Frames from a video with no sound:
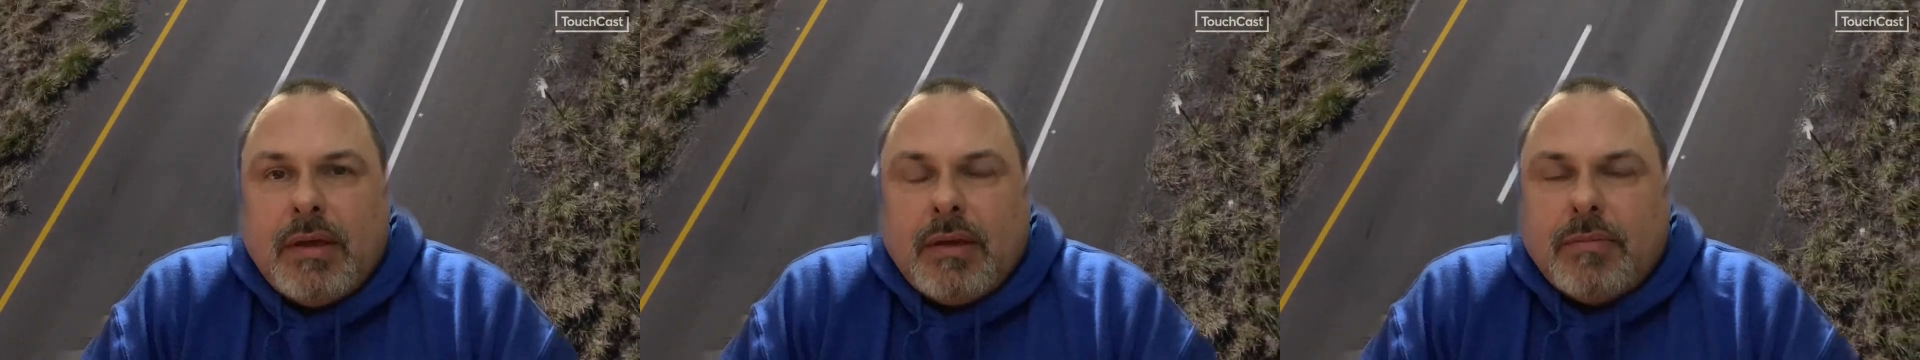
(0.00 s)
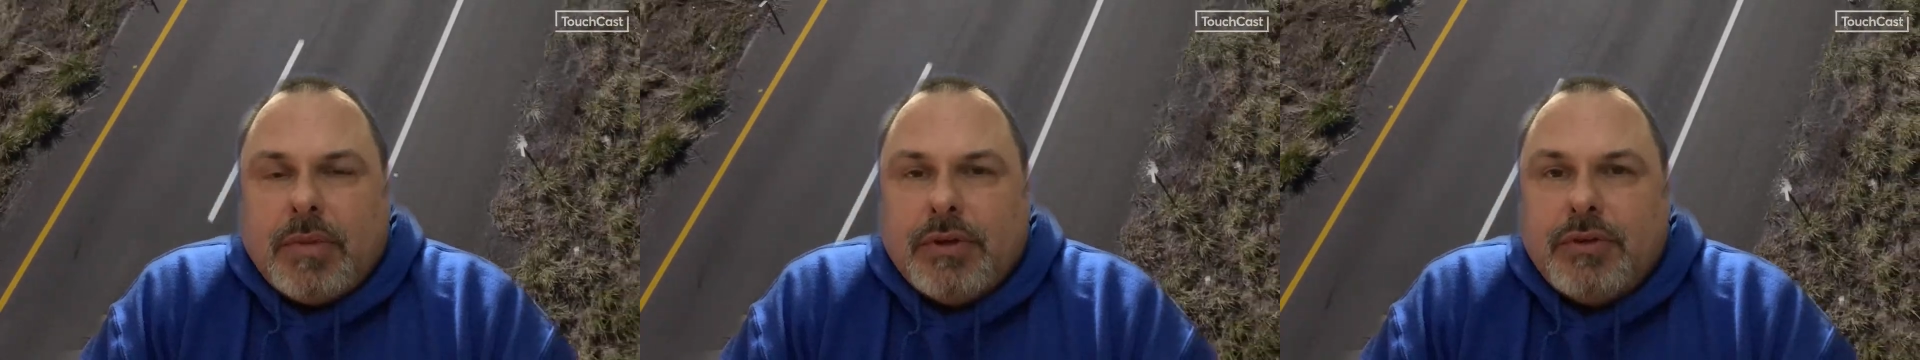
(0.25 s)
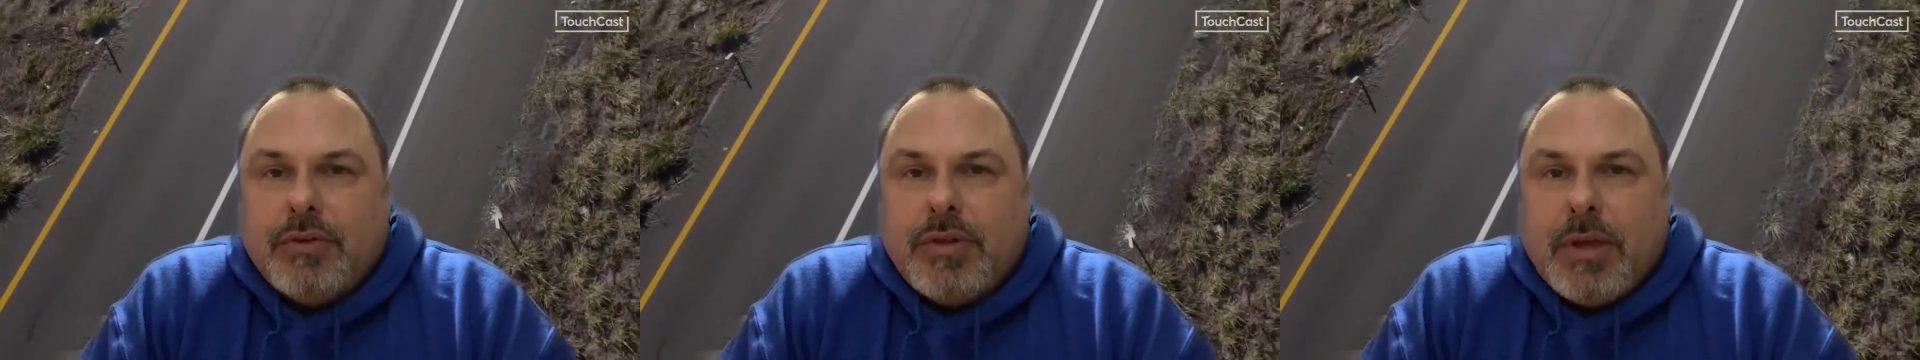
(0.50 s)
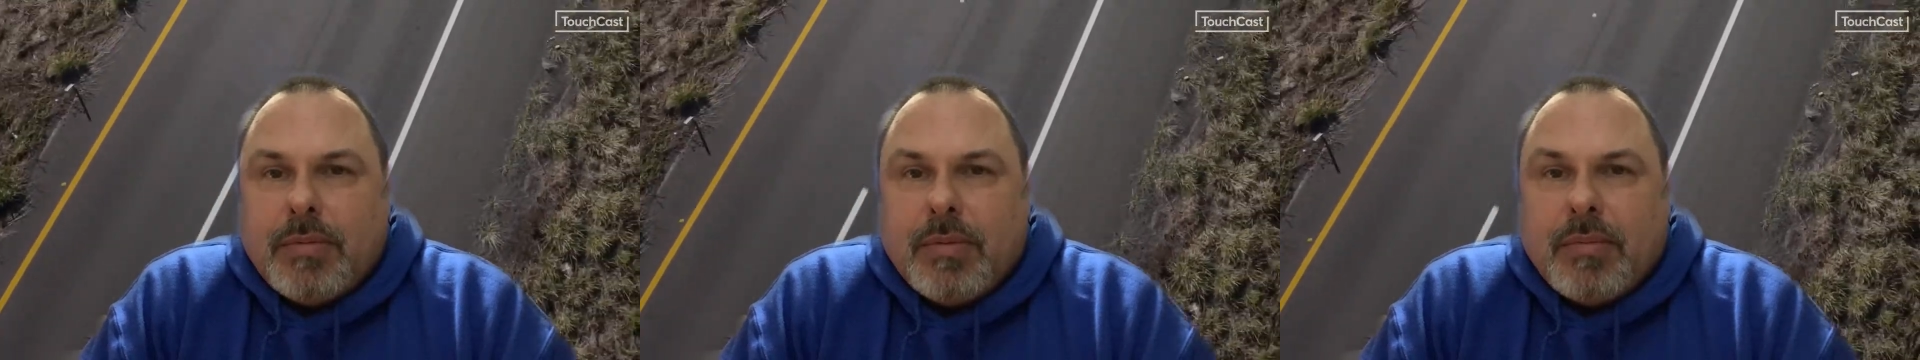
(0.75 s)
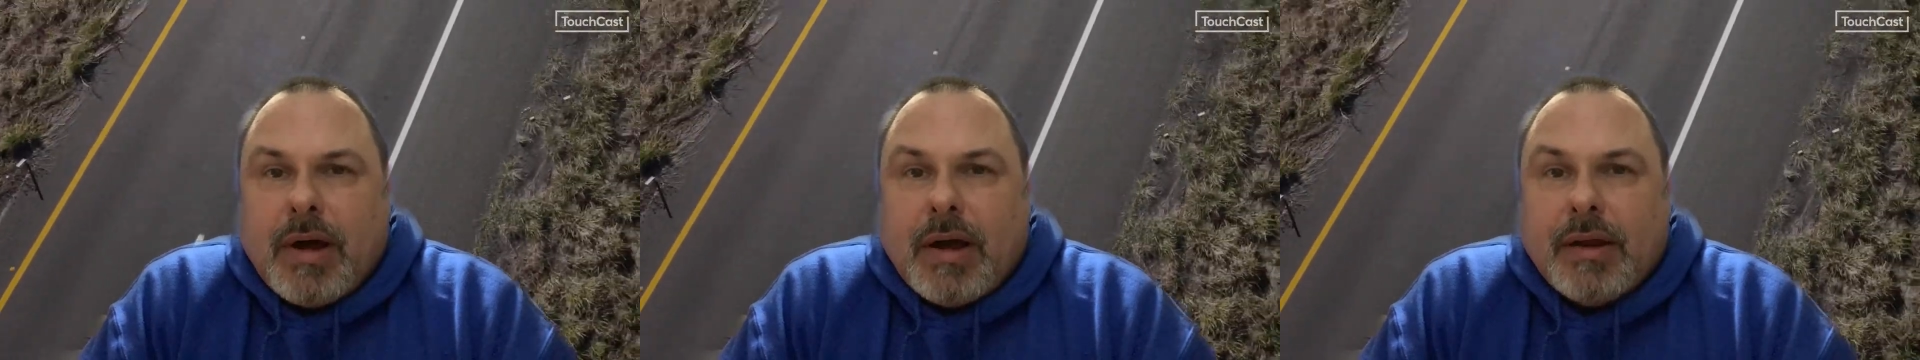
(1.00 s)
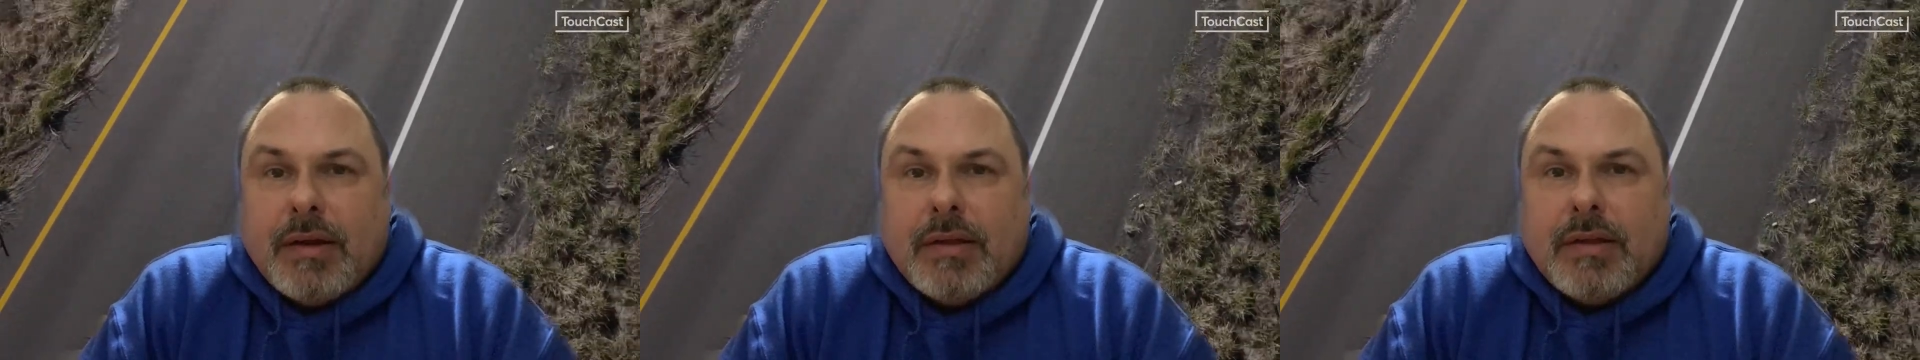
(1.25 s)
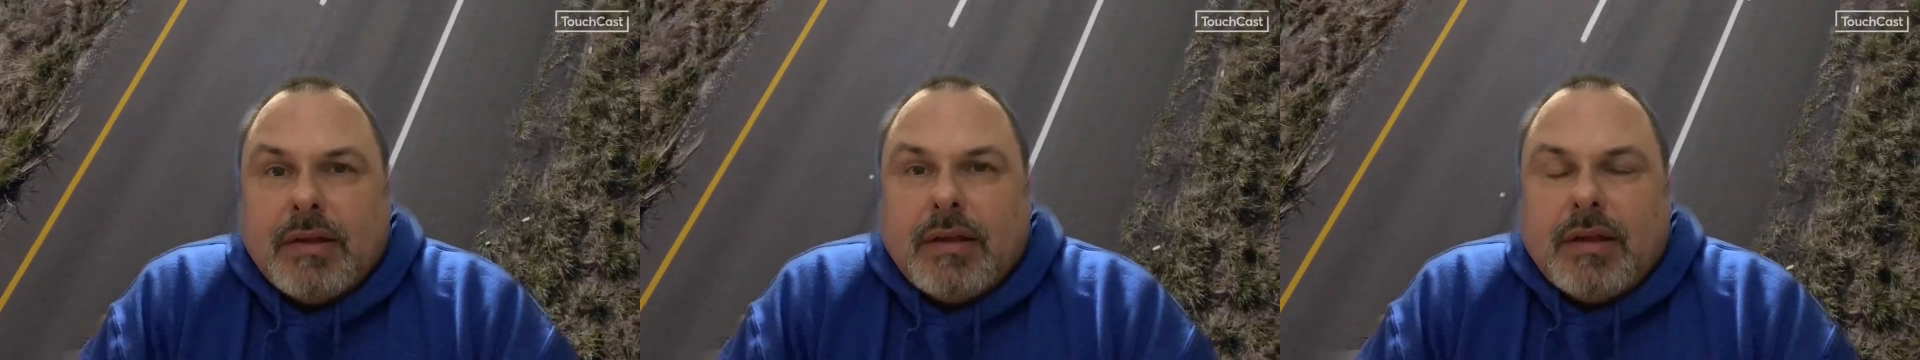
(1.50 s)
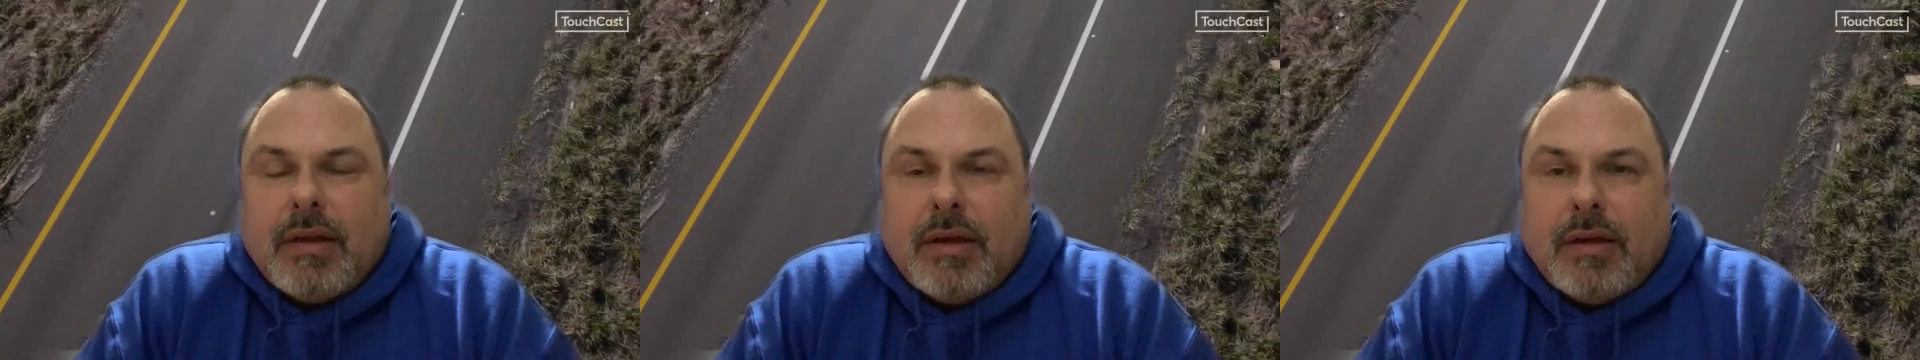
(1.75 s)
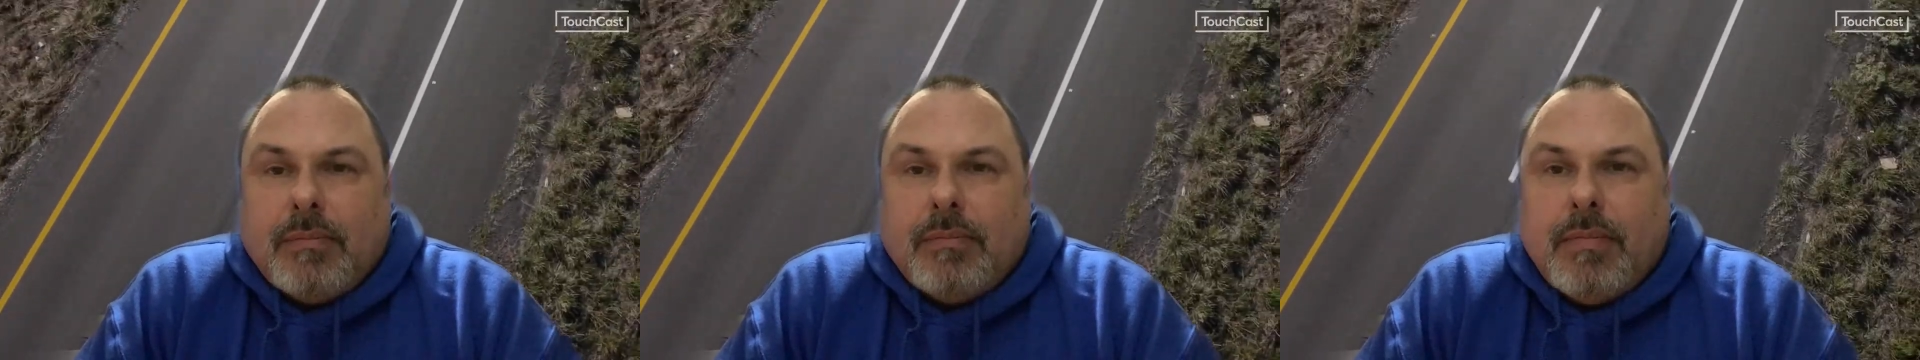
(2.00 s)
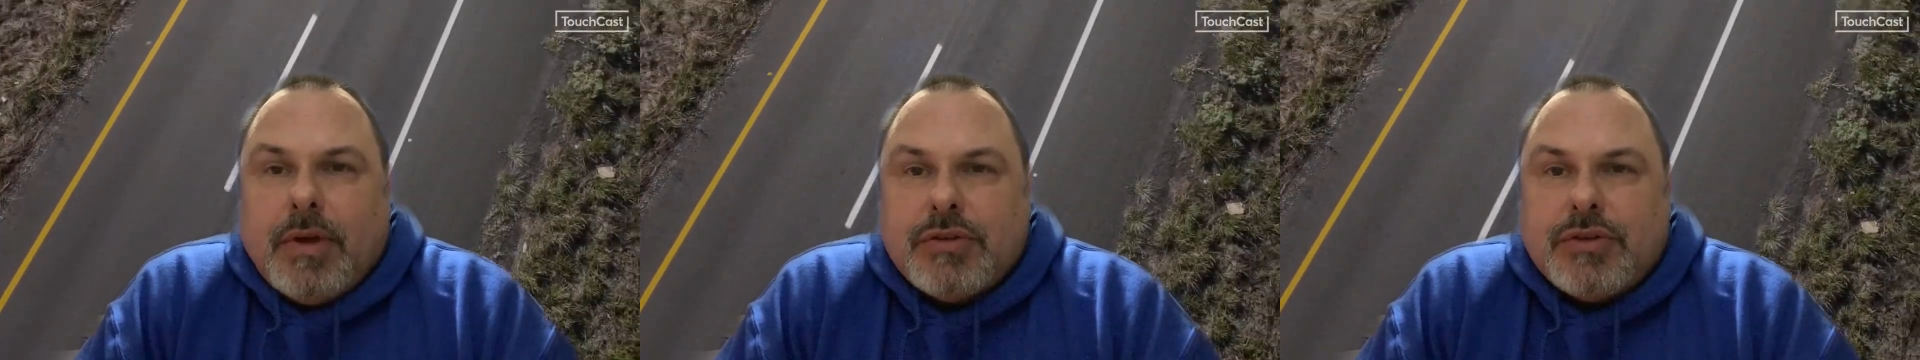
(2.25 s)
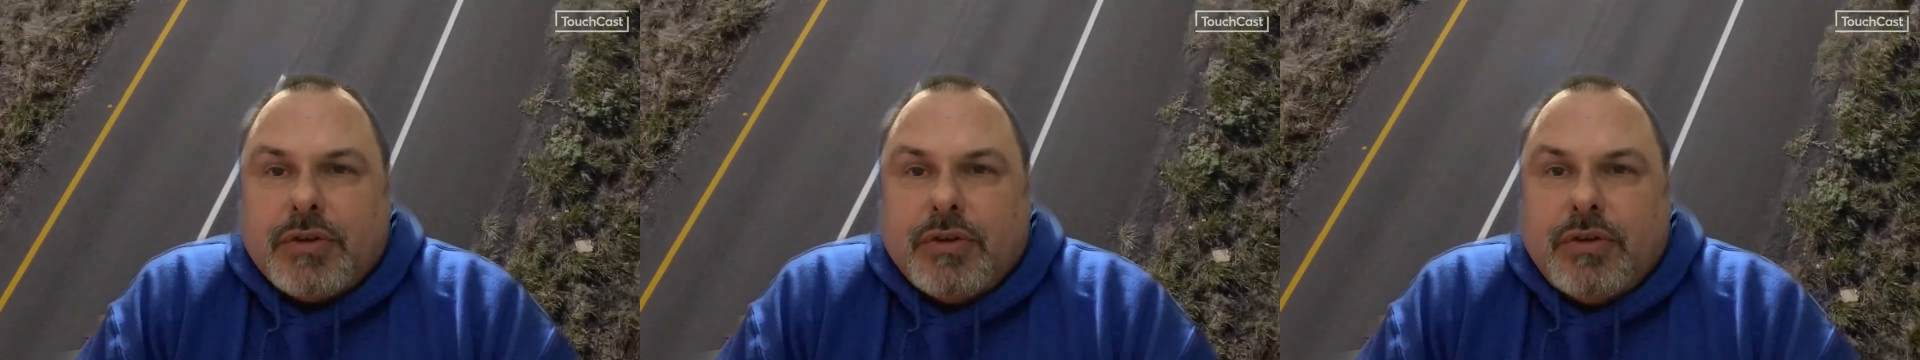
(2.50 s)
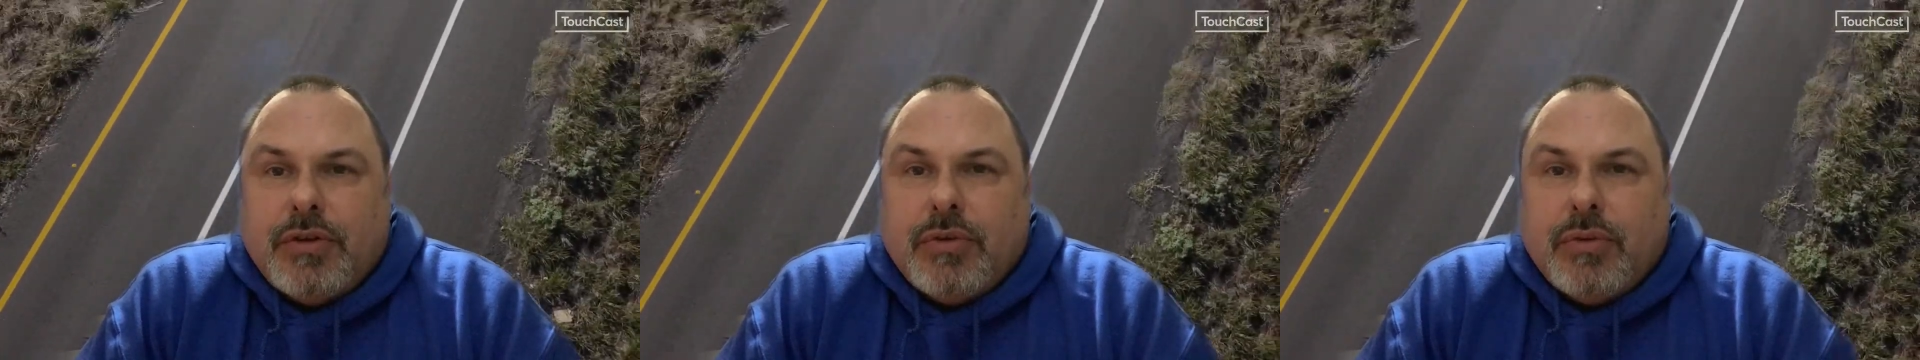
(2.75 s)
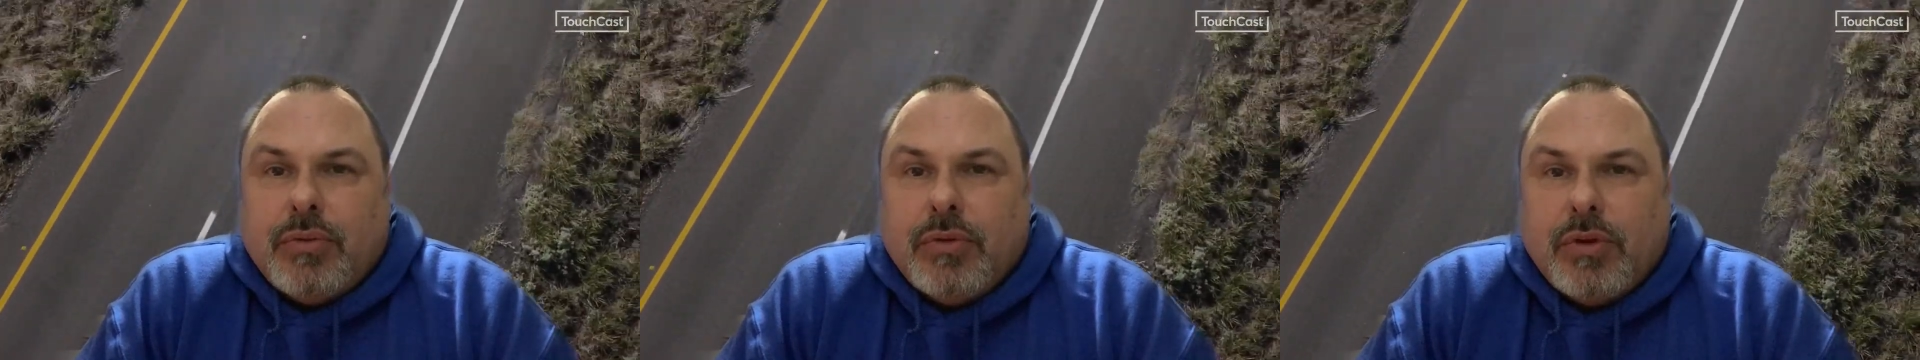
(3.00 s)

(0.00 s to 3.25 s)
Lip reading: But do keep in mind, make sure you